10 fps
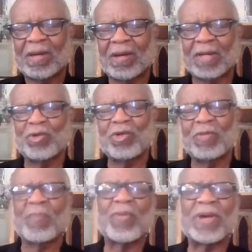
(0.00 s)
God, you hear
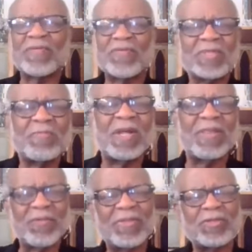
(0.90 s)
the prayer of this
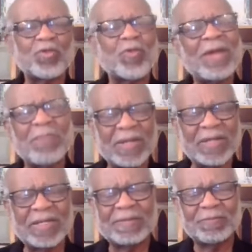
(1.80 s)
mother and this
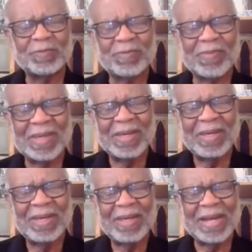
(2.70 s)
grandmother.
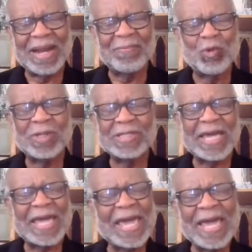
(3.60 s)
And I'm going
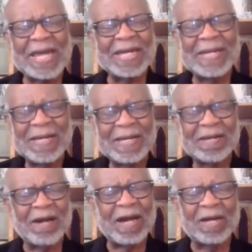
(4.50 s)
to add
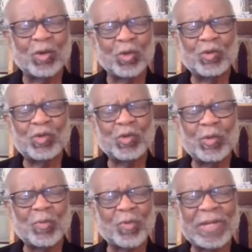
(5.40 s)
God onto
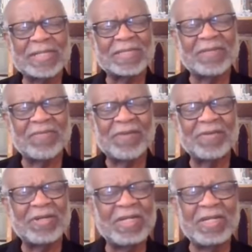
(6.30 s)
the prayers of our
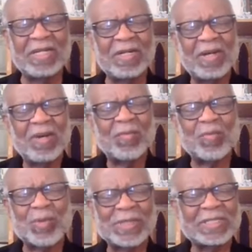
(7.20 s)
dear,
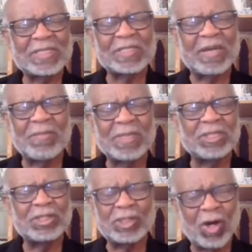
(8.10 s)
precious uh,
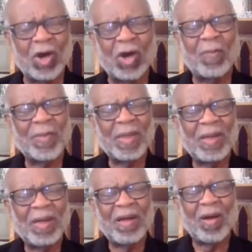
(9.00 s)
Mother Shaw.
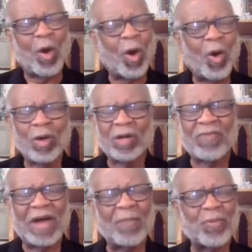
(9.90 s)
All
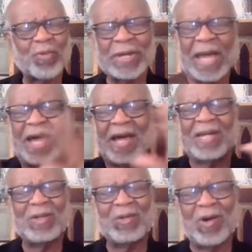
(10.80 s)
of our prayer,
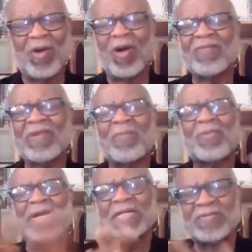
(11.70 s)
hallelujah, all of our
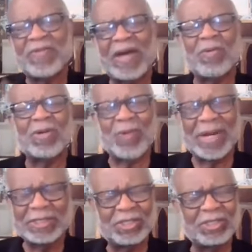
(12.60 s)
prayers for our
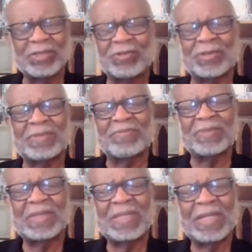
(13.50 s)
grandchildren
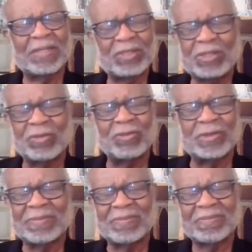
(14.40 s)
and our children.